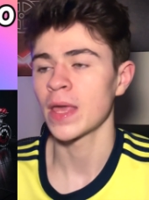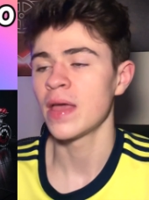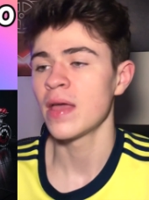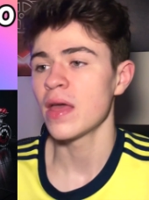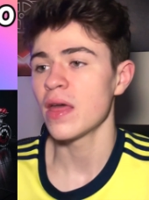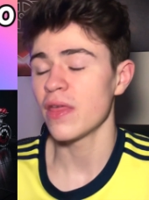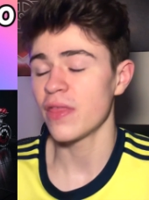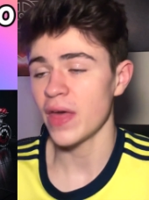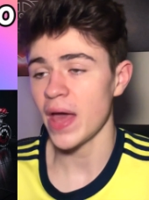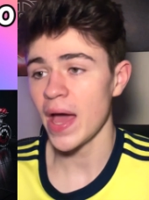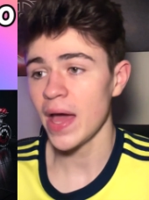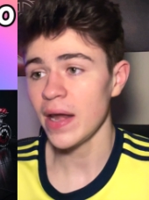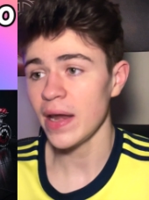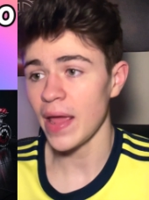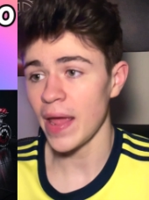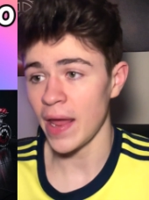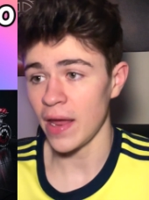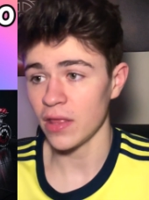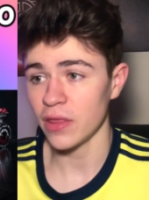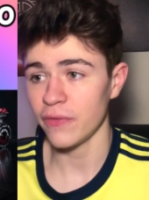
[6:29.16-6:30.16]
That
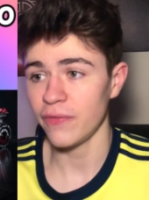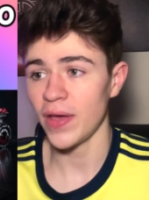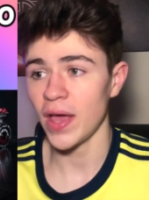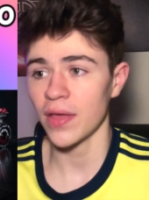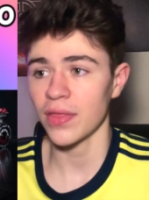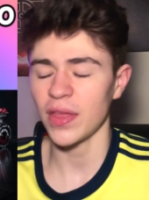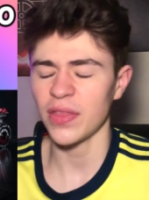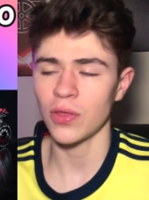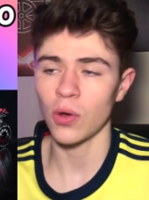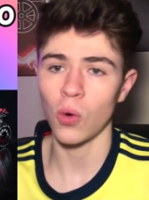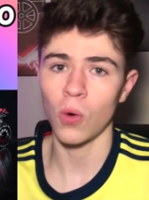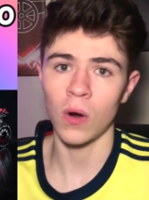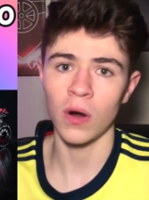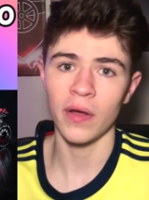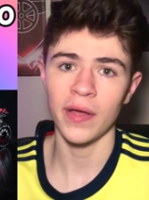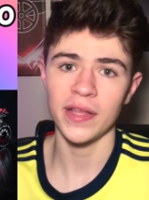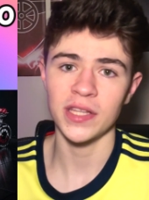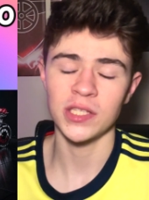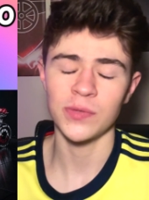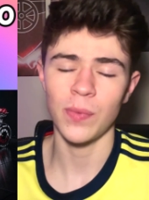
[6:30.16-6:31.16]
and the fact that the
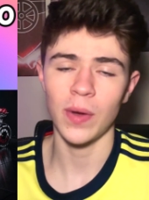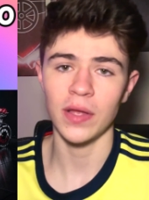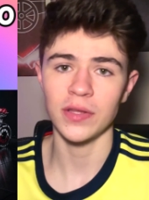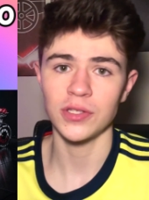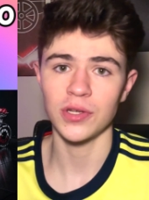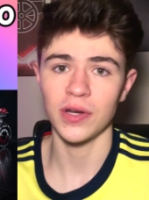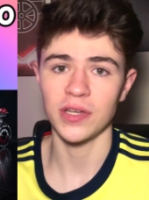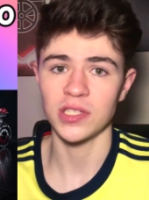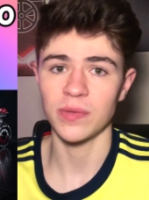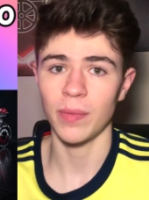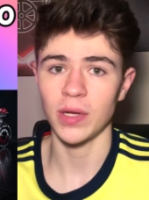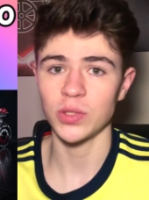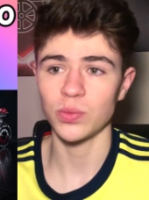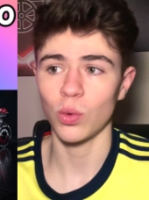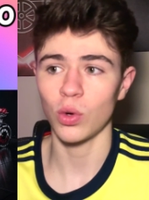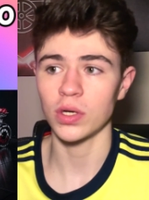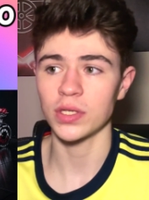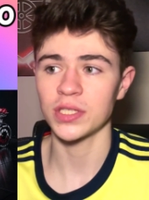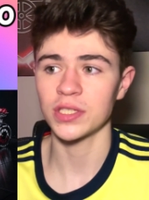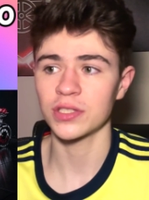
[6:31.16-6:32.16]
Orlen sponsor is a much
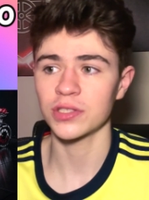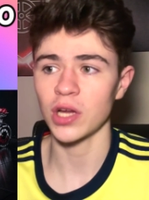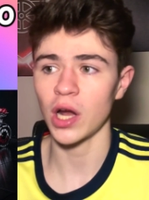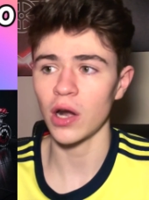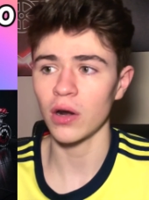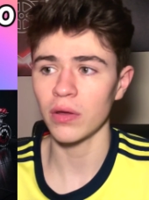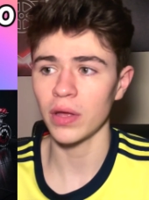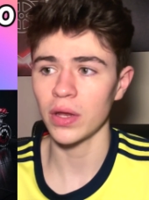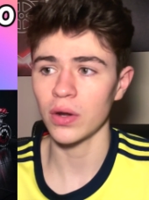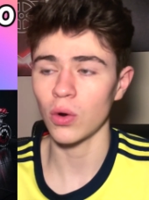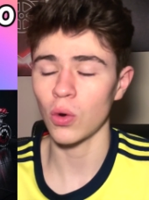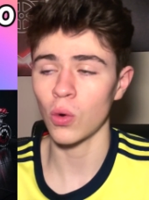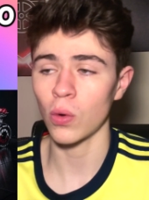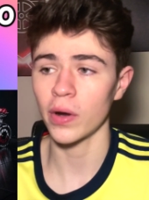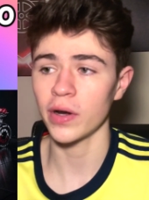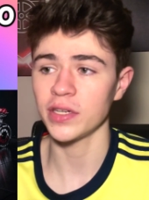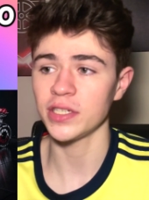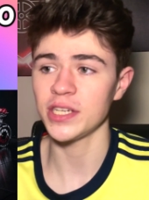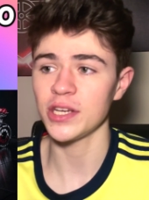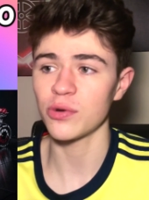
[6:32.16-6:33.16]
more scarlet,
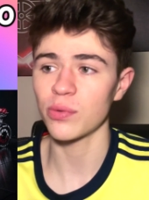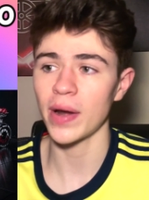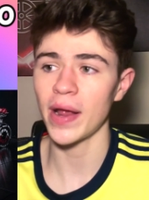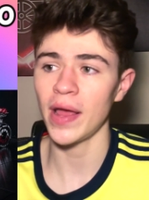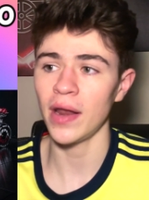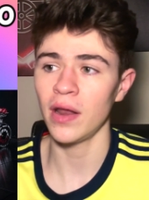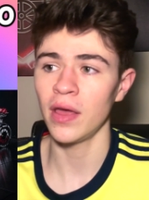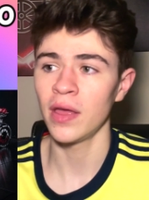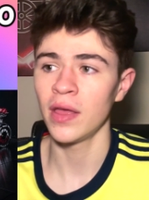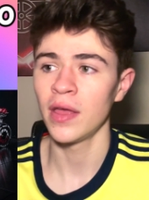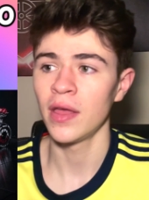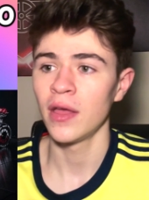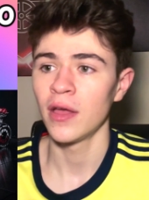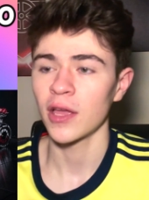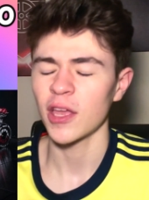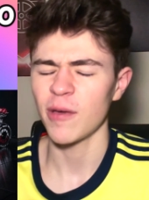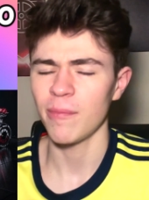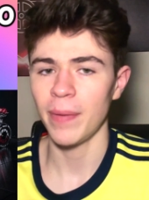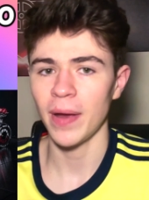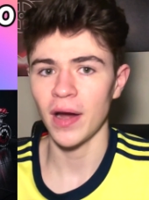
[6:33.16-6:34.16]
orangey red
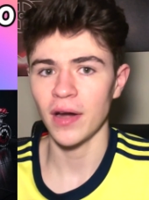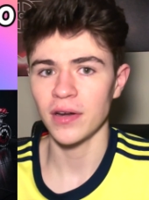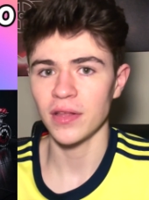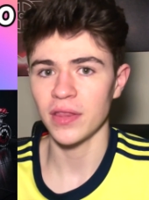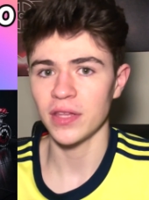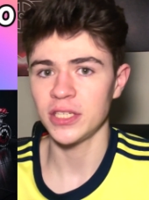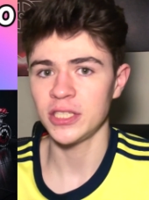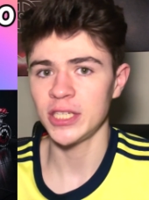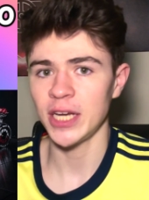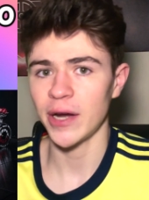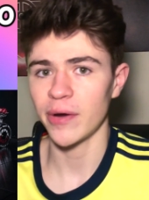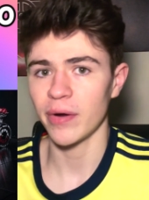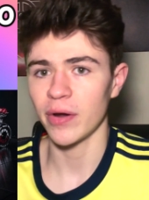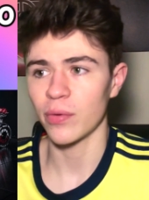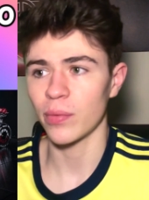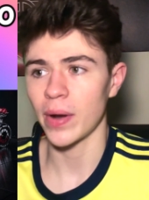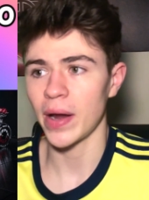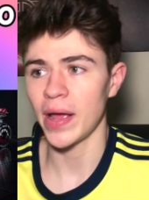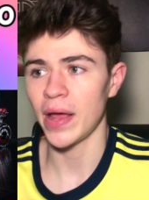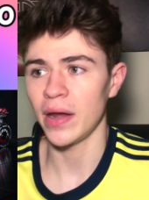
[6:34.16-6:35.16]
compared to the cherry
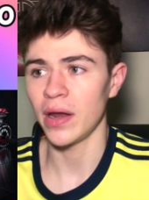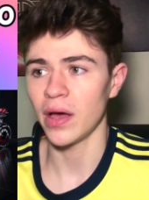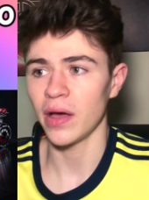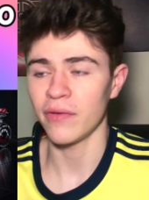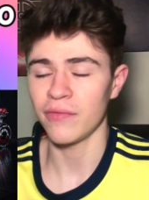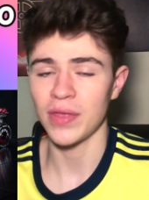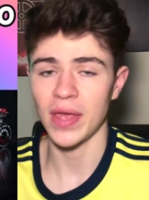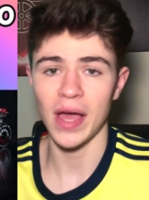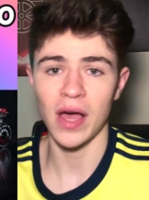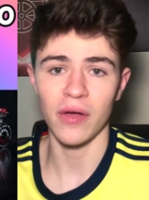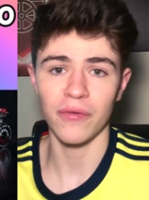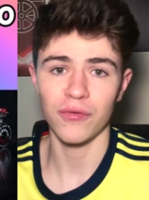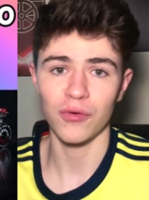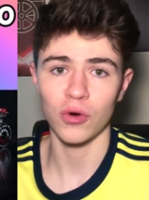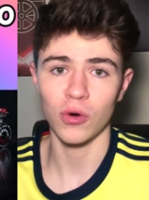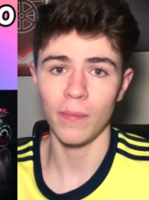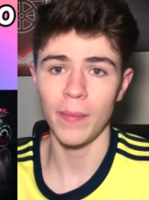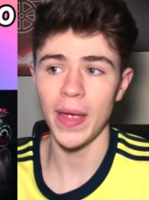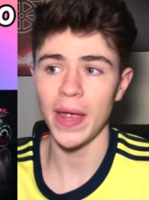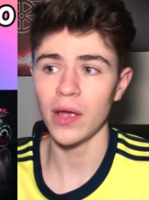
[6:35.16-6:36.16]
red of the Alfa
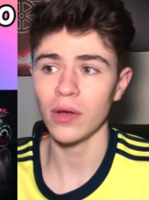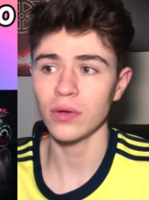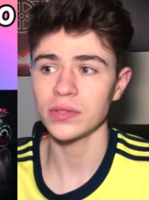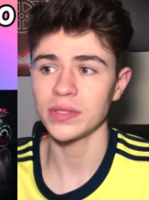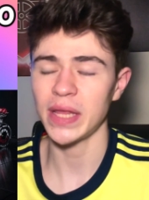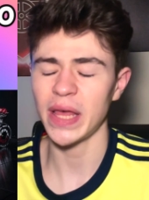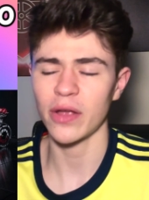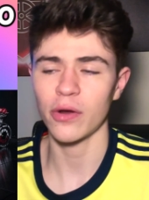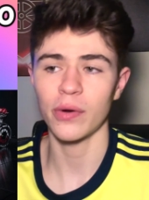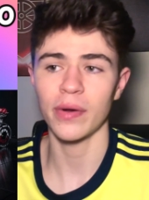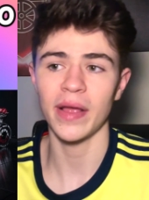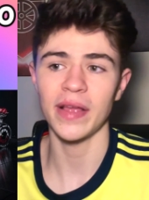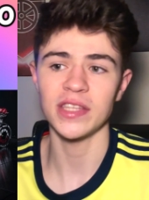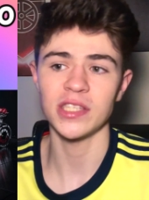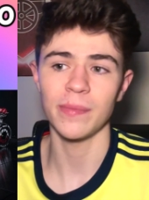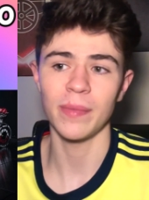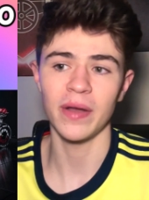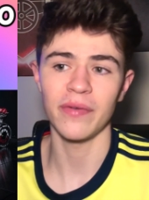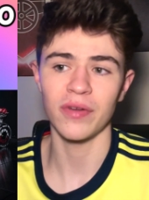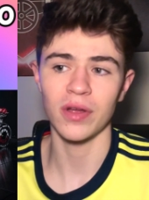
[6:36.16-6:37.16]
Romeo, so that creates a
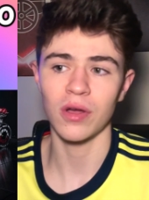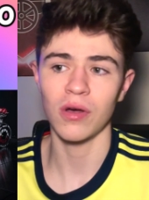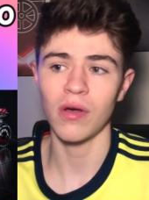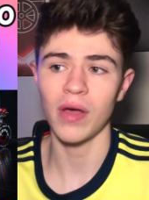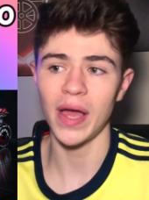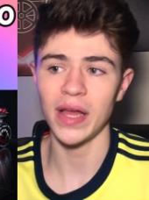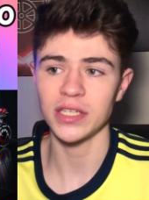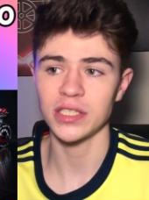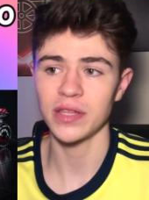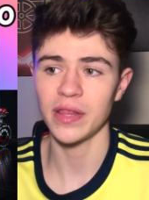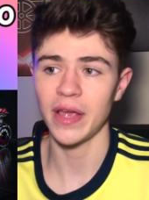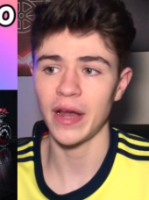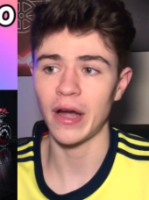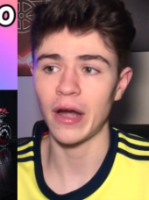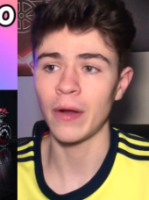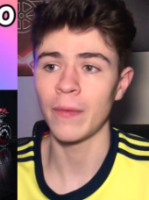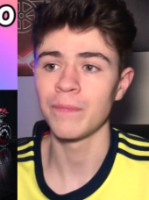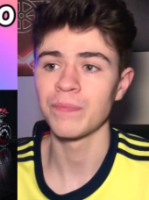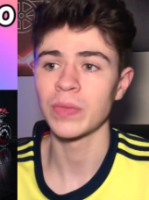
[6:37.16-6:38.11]
bit of a clash there.